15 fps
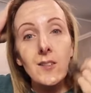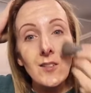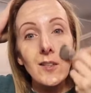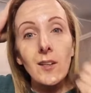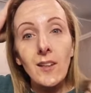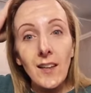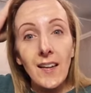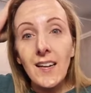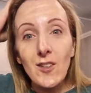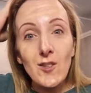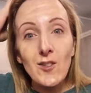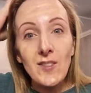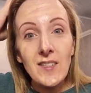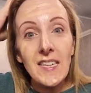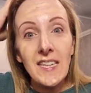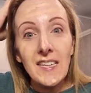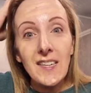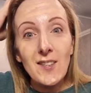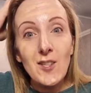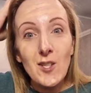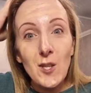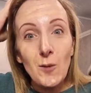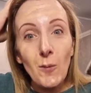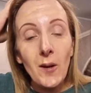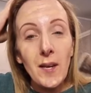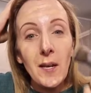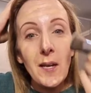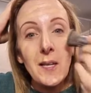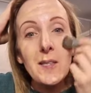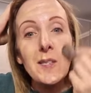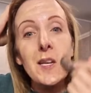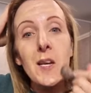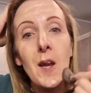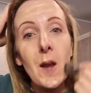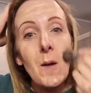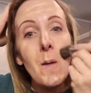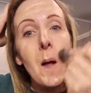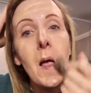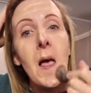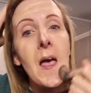Do you know, like I just need it to do what it needs to do.